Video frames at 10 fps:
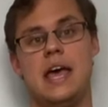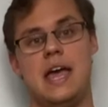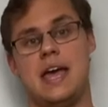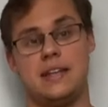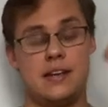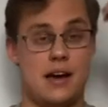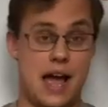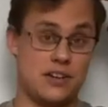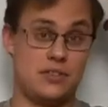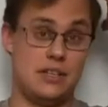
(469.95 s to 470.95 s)
and uh,
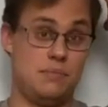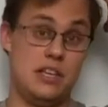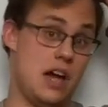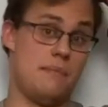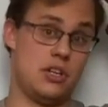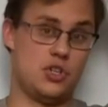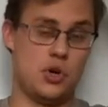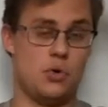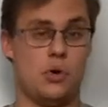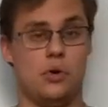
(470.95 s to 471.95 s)
actually he got me in a
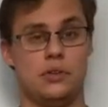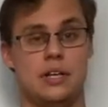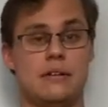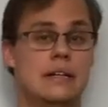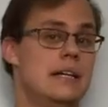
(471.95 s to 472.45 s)
chokehold and